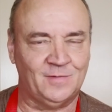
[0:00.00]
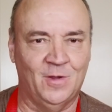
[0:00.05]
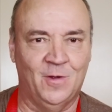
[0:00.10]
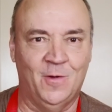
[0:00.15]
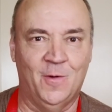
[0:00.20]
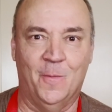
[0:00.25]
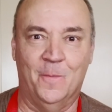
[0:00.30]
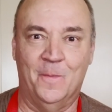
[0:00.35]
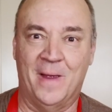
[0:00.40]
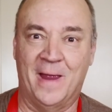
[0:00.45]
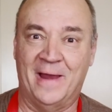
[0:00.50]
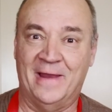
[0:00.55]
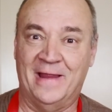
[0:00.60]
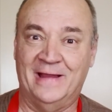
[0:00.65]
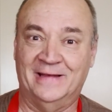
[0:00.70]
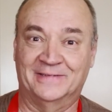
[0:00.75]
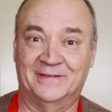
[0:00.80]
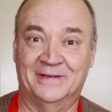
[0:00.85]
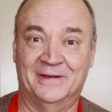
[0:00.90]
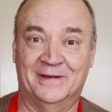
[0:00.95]
Oh man,
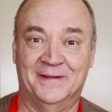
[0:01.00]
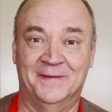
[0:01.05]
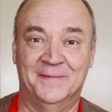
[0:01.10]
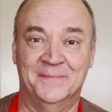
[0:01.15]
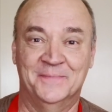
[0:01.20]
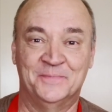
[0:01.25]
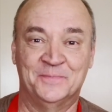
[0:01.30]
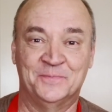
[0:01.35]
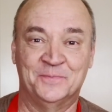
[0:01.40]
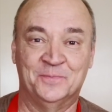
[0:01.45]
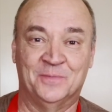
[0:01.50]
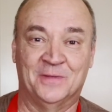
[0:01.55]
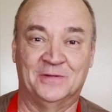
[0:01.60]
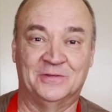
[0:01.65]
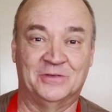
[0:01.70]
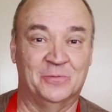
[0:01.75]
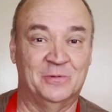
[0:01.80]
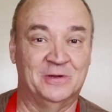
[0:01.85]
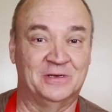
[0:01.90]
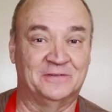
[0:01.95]
that's good.
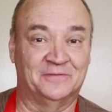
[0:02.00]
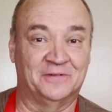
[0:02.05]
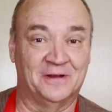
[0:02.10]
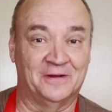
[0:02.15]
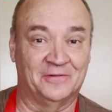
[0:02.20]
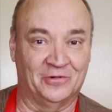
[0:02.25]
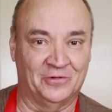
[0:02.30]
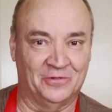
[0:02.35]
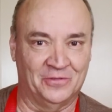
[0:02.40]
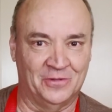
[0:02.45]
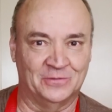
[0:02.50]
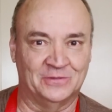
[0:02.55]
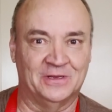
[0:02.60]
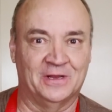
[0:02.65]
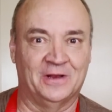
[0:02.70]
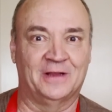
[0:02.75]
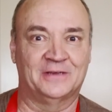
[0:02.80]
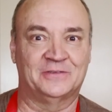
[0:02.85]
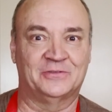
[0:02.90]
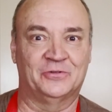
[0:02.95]
So much flavor. Those
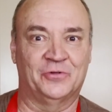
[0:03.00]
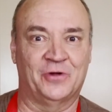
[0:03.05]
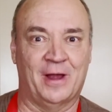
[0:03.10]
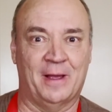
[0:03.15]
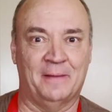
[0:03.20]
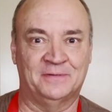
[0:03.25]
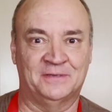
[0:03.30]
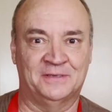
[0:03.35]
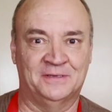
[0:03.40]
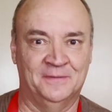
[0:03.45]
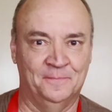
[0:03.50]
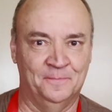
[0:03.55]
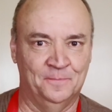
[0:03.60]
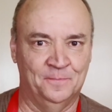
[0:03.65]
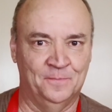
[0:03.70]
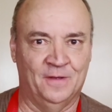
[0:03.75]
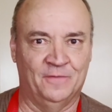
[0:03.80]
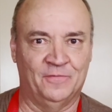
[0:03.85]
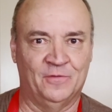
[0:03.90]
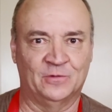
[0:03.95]
little extra drops
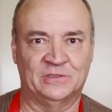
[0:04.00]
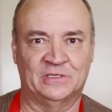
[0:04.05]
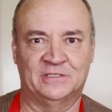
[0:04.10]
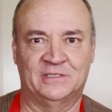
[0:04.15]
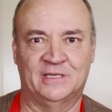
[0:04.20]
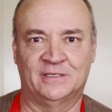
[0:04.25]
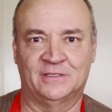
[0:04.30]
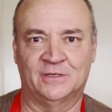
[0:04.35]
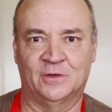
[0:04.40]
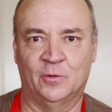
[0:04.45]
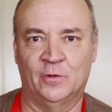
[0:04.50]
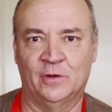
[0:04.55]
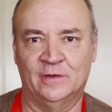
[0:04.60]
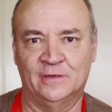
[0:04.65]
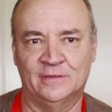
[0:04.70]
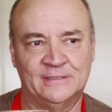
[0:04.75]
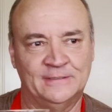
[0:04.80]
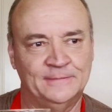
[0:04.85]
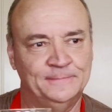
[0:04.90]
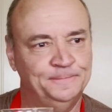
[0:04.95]
of those essential
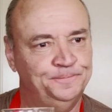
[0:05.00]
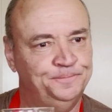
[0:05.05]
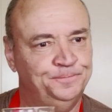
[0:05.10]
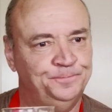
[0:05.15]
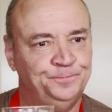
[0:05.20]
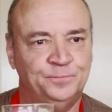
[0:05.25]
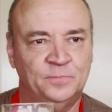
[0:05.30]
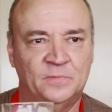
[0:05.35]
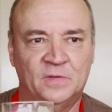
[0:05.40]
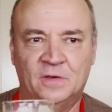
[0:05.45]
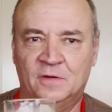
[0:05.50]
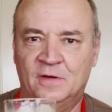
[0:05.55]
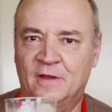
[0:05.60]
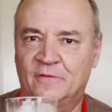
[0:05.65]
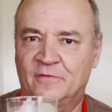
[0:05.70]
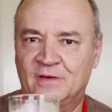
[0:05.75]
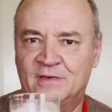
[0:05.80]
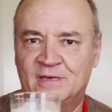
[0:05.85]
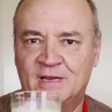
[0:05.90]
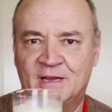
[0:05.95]
oils, you
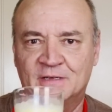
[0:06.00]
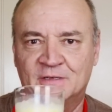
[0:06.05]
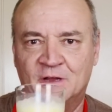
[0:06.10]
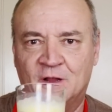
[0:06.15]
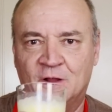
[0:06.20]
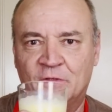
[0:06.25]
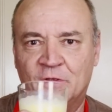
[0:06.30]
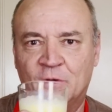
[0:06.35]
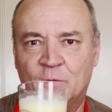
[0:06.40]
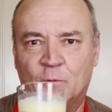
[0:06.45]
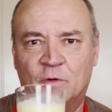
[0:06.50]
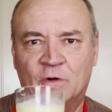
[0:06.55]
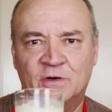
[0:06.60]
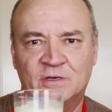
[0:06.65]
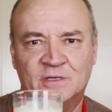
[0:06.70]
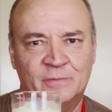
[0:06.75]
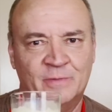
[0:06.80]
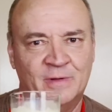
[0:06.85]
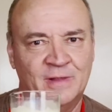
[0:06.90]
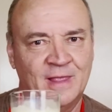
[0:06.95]
definitely taste all the orange, a
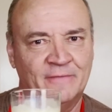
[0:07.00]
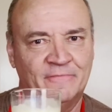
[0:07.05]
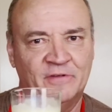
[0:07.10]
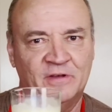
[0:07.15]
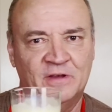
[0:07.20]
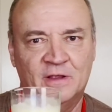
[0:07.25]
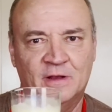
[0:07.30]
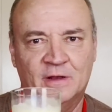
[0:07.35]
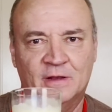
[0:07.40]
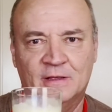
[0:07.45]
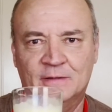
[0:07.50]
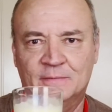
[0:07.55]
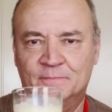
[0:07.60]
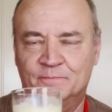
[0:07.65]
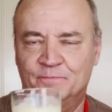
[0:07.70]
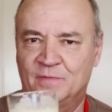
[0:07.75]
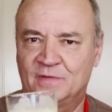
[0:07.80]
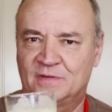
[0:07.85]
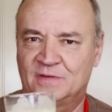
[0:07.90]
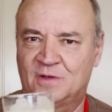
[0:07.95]
little bit of that vanilla.
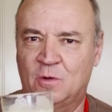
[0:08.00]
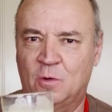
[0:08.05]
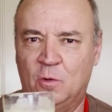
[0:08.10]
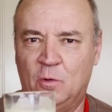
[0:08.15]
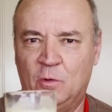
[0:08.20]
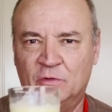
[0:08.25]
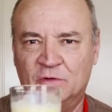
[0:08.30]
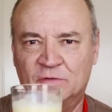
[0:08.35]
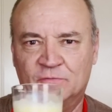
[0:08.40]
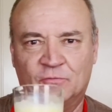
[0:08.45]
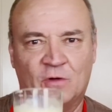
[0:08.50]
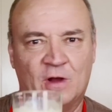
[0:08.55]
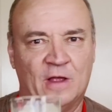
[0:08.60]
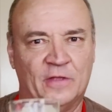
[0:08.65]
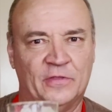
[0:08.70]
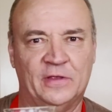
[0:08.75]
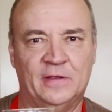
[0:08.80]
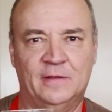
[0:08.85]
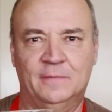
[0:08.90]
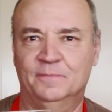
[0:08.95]
It's cold, it's
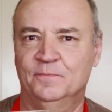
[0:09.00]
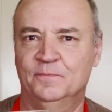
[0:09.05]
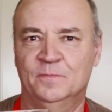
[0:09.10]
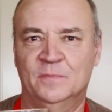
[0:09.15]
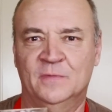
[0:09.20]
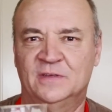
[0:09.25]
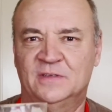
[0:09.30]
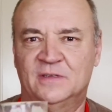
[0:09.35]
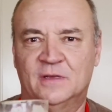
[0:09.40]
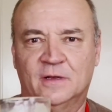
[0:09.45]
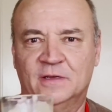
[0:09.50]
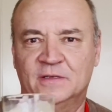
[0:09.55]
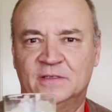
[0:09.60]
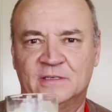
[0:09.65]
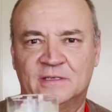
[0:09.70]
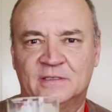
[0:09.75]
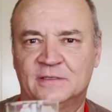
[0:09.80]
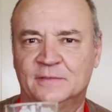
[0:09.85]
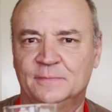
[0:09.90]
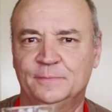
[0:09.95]
frothy, it's
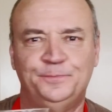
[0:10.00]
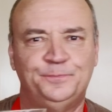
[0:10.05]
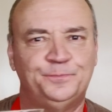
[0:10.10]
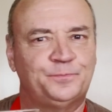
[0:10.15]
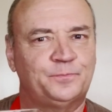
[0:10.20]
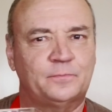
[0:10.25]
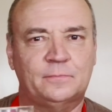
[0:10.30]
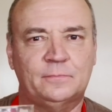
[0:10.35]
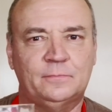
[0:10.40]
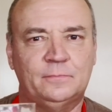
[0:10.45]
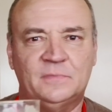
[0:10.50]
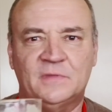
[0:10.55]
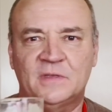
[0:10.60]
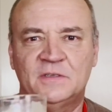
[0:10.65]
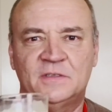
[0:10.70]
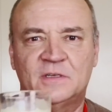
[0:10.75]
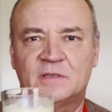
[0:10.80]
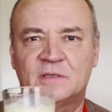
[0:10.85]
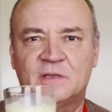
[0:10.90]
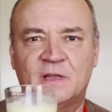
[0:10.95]
delicious. It's
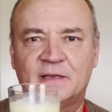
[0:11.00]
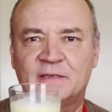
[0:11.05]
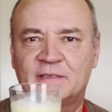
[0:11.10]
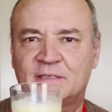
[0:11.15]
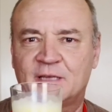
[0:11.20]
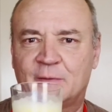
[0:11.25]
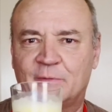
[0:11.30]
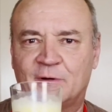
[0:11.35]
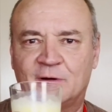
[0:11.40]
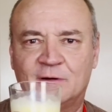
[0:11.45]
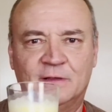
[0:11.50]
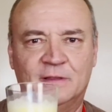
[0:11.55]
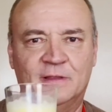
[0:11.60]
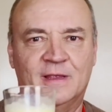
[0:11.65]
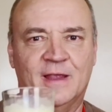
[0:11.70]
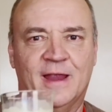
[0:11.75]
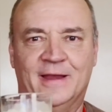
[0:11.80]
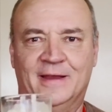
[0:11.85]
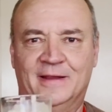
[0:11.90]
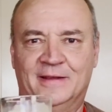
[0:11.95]
just like summer in the
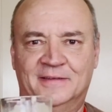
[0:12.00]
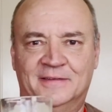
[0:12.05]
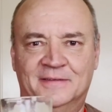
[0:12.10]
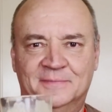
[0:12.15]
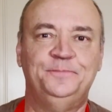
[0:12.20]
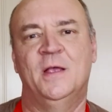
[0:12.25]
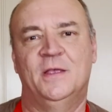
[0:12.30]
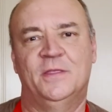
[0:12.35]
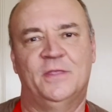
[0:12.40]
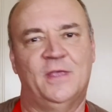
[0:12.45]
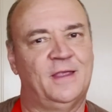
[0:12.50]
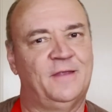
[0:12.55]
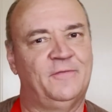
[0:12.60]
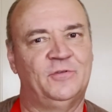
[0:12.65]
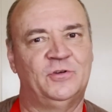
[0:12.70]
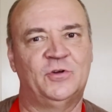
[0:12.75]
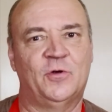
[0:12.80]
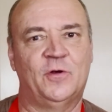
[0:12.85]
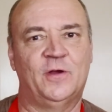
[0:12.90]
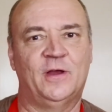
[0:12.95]
80s. Thank you
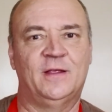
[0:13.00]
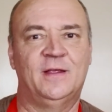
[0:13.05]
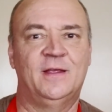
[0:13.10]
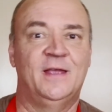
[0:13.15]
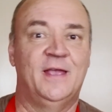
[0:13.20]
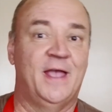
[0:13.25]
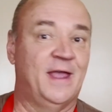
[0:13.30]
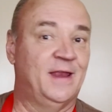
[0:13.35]
for joining.